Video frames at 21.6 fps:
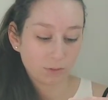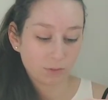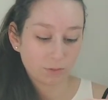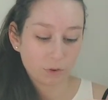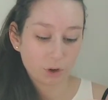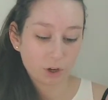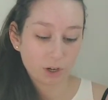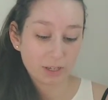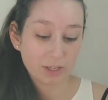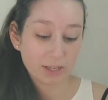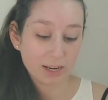
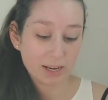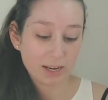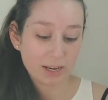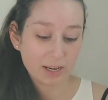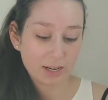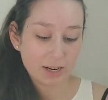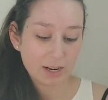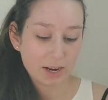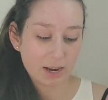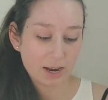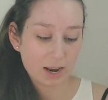
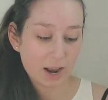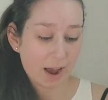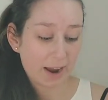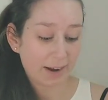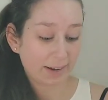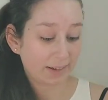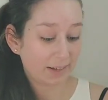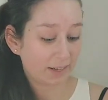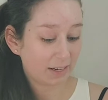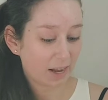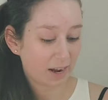$14.99
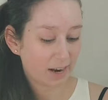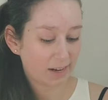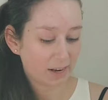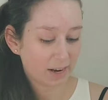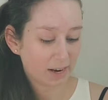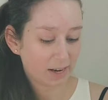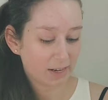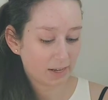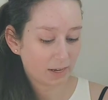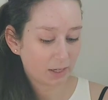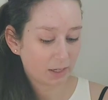I
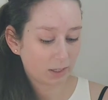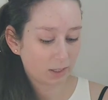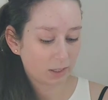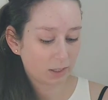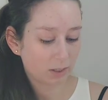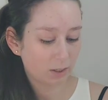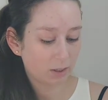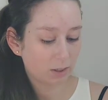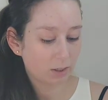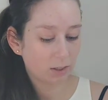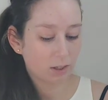think.
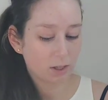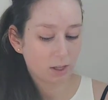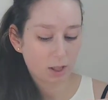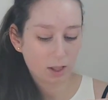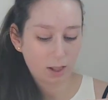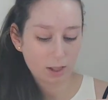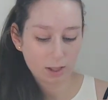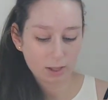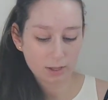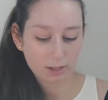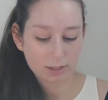
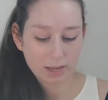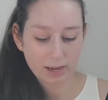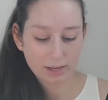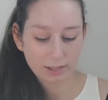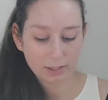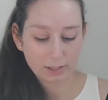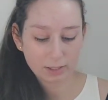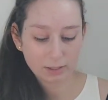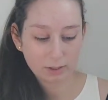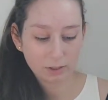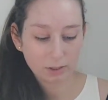Yes,
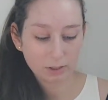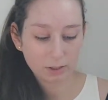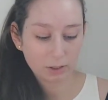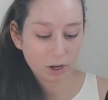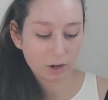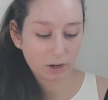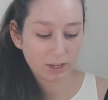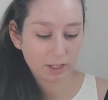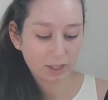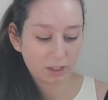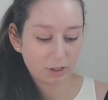
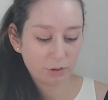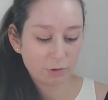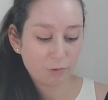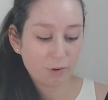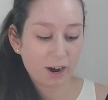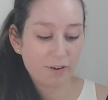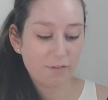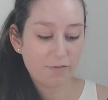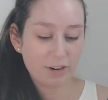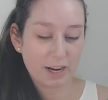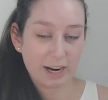no, it's
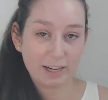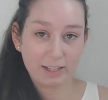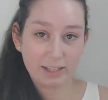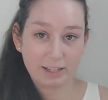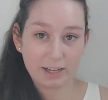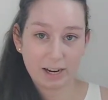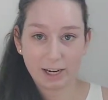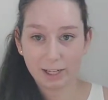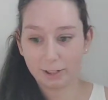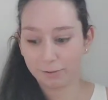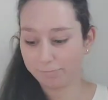
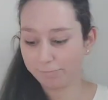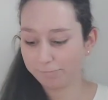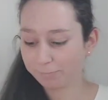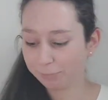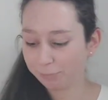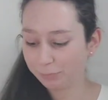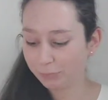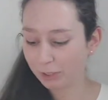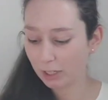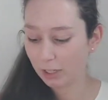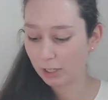$12.99.
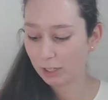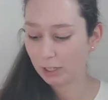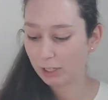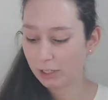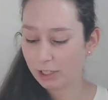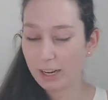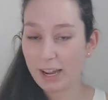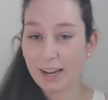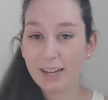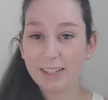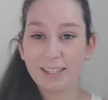
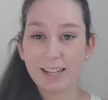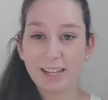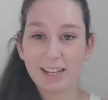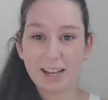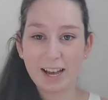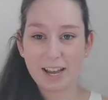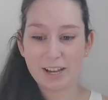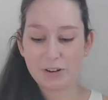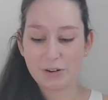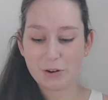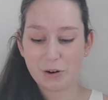The next thing
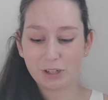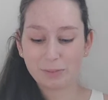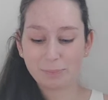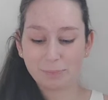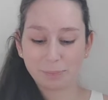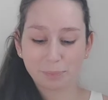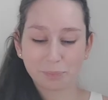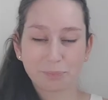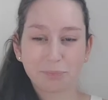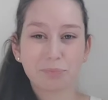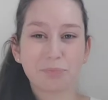I got,
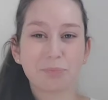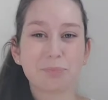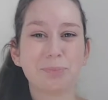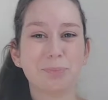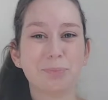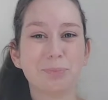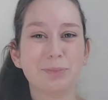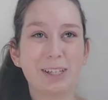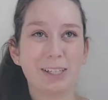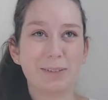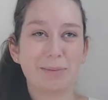
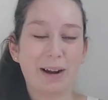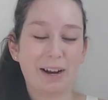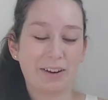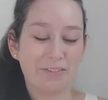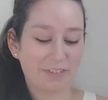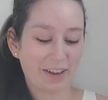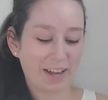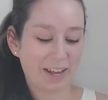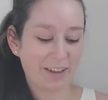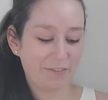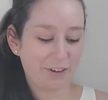it's my
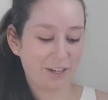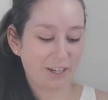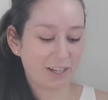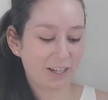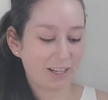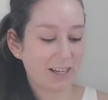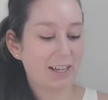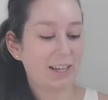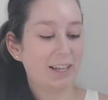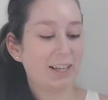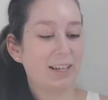favorite,
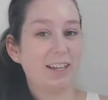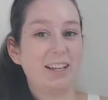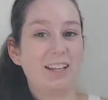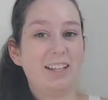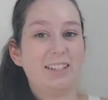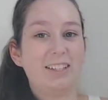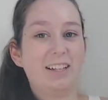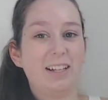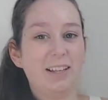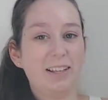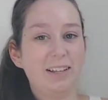
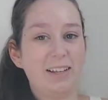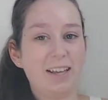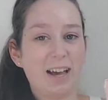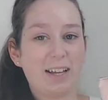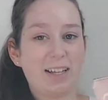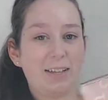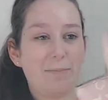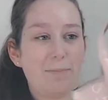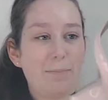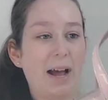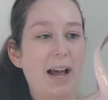is this
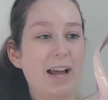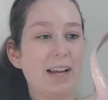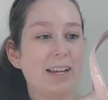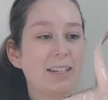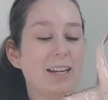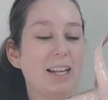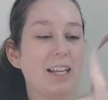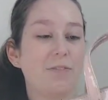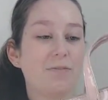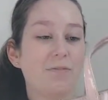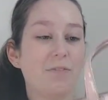gas bag.
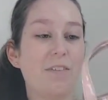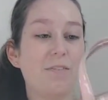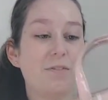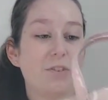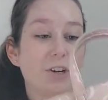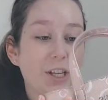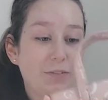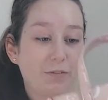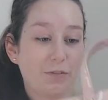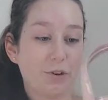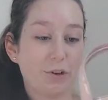This one
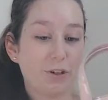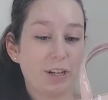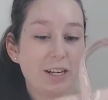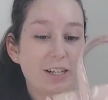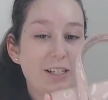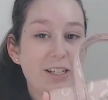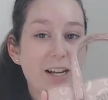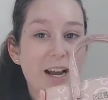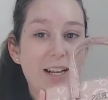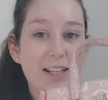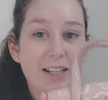was
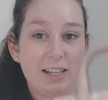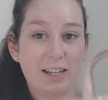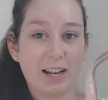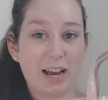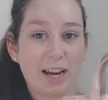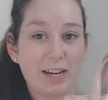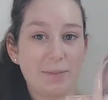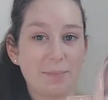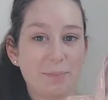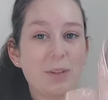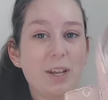
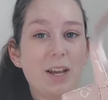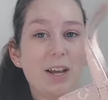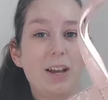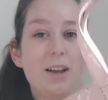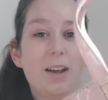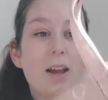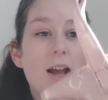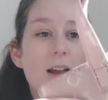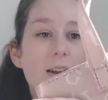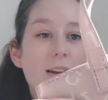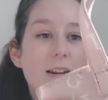$14.99
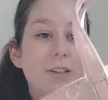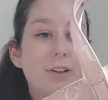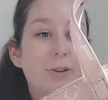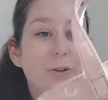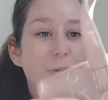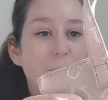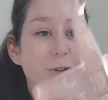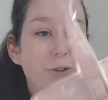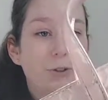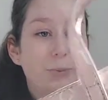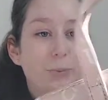and it's
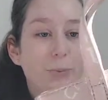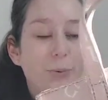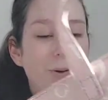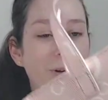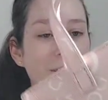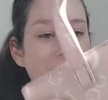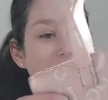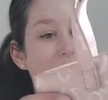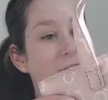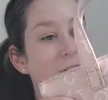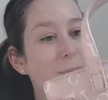adorable.
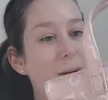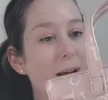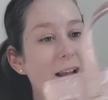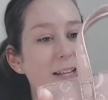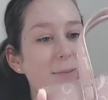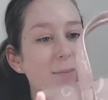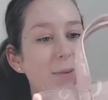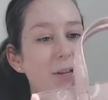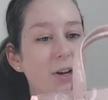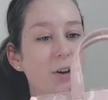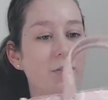It
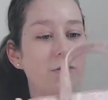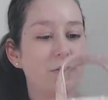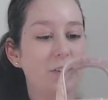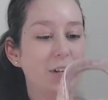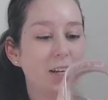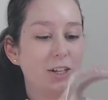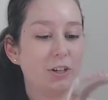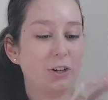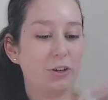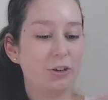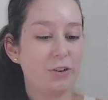reminds me of
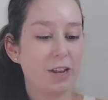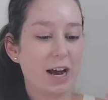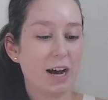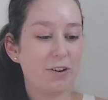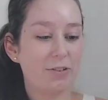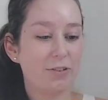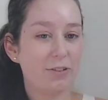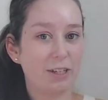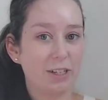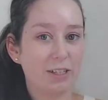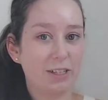the
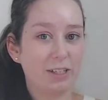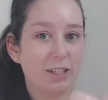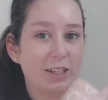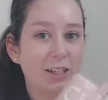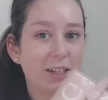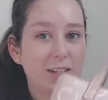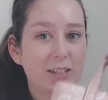2000s